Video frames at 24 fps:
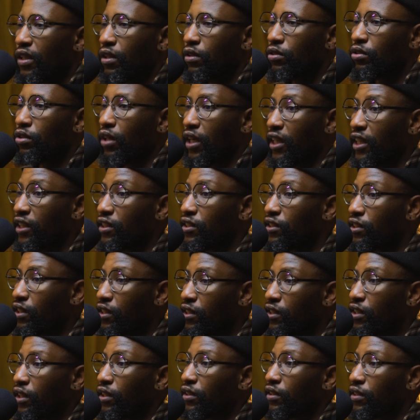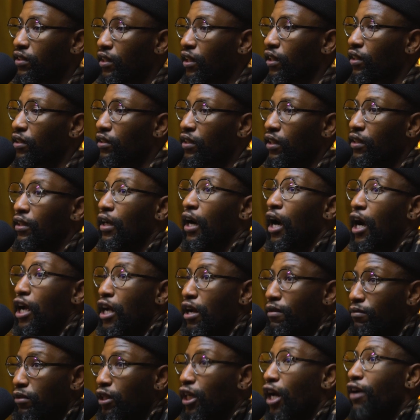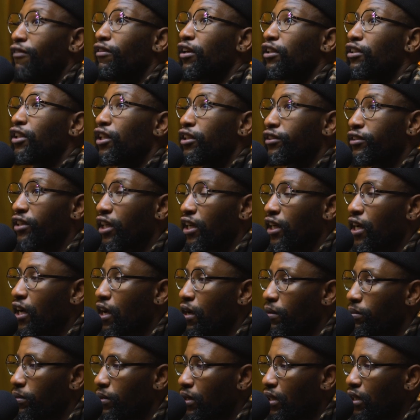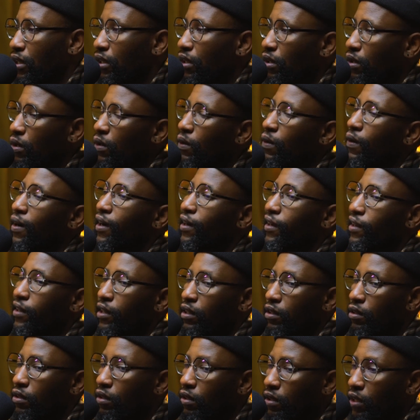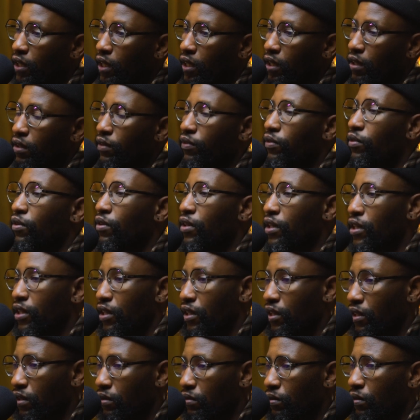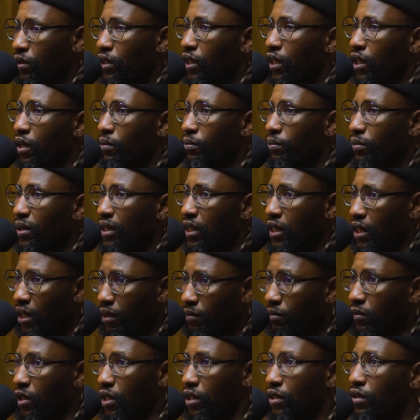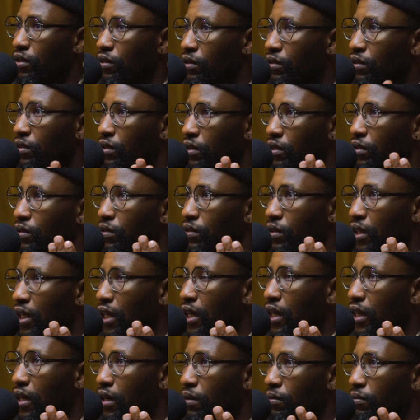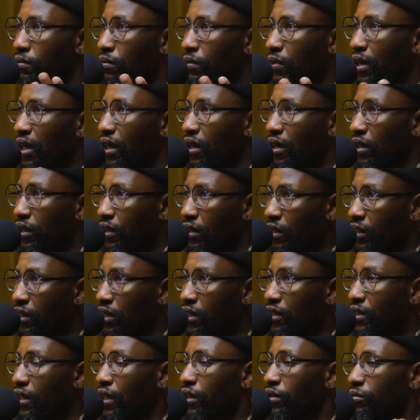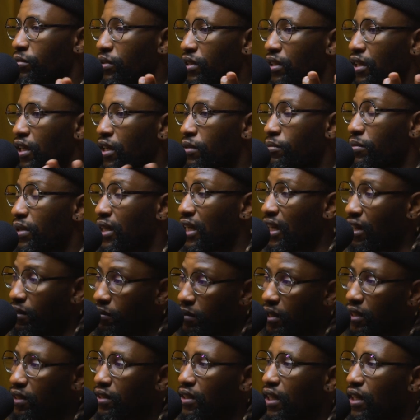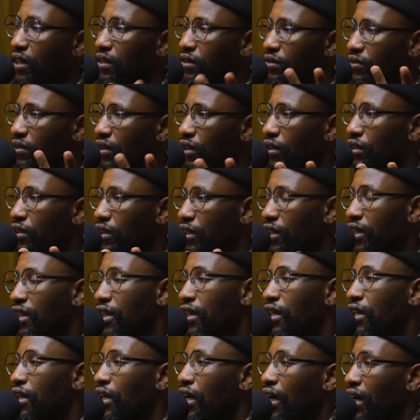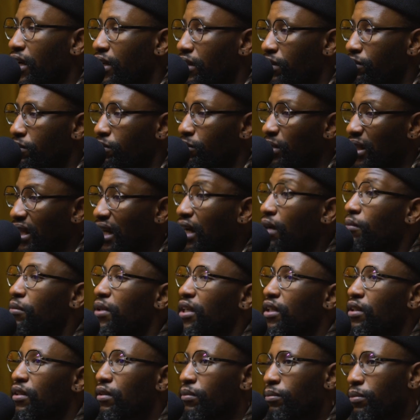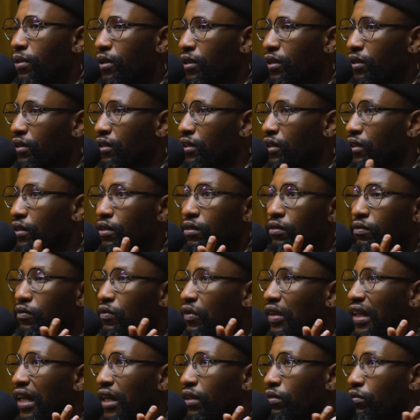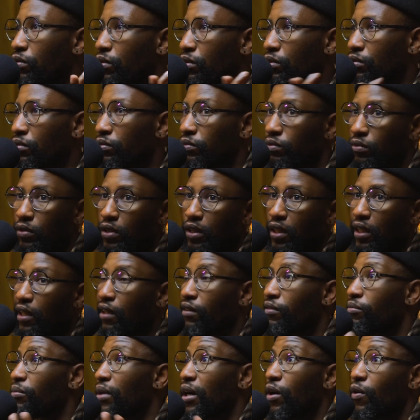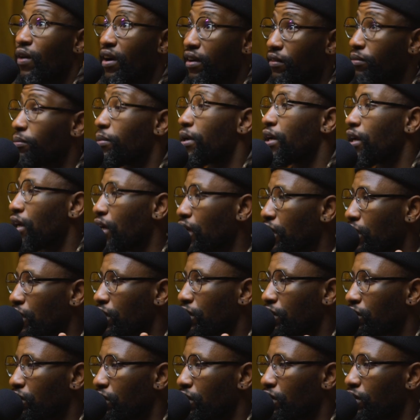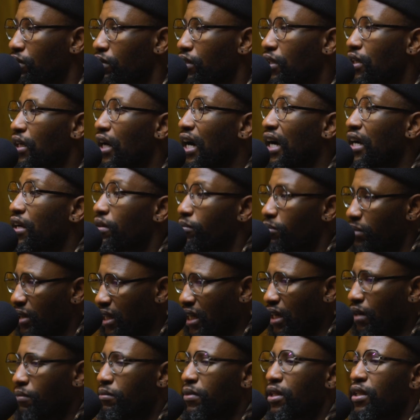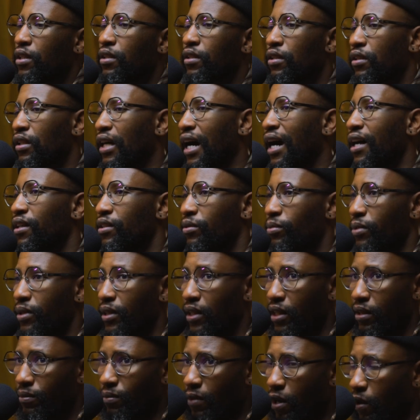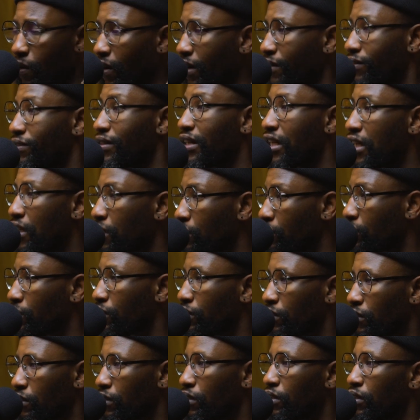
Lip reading: So I can sit here and sulk that I am giving this thing up. Or I can look at it for what it is. Okay, I'm becoming Lily's husband. I am becoming Zaya's father. I am becoming the person that will love my wife better. You know, I am becoming the husband that my wife needs.